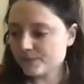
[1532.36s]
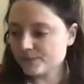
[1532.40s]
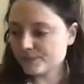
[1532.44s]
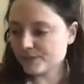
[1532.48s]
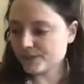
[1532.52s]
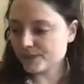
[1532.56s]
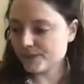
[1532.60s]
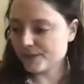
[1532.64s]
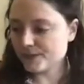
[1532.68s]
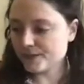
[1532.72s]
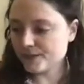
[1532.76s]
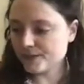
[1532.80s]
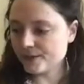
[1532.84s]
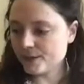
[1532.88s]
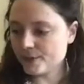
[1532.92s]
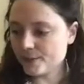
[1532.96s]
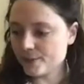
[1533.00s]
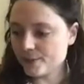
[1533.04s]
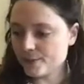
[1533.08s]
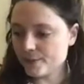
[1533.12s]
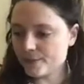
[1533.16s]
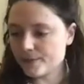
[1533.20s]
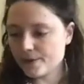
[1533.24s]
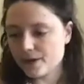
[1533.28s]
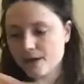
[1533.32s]

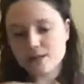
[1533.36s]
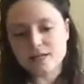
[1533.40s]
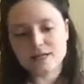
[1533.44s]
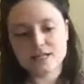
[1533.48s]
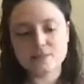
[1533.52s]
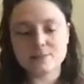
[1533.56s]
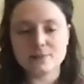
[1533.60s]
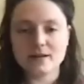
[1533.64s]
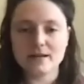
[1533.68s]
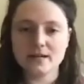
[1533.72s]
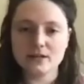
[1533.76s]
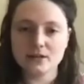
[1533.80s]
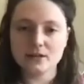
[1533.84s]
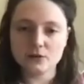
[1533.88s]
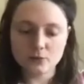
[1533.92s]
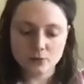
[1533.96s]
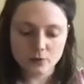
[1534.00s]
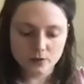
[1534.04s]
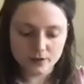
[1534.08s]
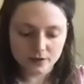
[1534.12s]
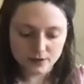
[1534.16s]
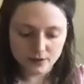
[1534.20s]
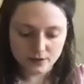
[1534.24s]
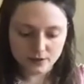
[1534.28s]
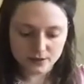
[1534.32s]
um, I'll explain you
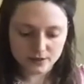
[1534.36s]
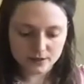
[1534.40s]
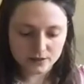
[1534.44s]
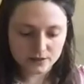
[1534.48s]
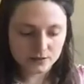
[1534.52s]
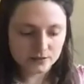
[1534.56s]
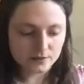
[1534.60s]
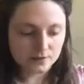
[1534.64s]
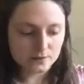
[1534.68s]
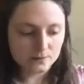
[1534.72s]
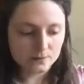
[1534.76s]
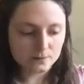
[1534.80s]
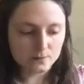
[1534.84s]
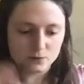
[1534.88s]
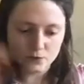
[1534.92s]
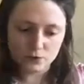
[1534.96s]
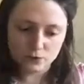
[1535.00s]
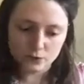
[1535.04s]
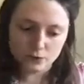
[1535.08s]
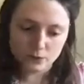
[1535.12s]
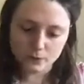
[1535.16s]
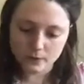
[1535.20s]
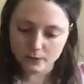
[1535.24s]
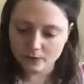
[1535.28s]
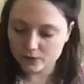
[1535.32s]
what you can
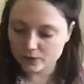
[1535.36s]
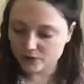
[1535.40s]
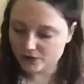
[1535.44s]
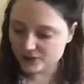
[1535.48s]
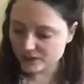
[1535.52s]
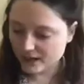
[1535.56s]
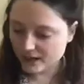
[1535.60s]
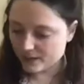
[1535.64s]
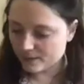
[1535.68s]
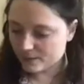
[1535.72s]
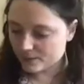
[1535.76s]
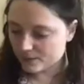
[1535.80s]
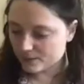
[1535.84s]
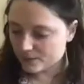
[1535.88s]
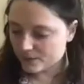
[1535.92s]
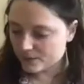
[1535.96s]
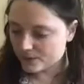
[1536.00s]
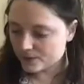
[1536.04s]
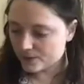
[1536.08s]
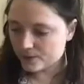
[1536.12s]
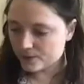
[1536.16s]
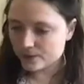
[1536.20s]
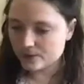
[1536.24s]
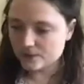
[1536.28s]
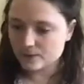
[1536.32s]
do with the tape
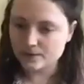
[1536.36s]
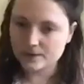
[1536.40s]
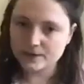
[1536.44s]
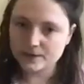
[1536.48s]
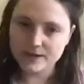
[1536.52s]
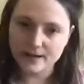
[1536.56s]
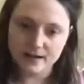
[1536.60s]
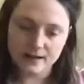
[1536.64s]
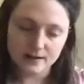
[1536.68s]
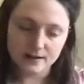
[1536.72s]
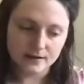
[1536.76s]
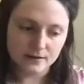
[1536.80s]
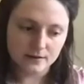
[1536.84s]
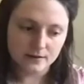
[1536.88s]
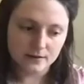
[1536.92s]
so you get,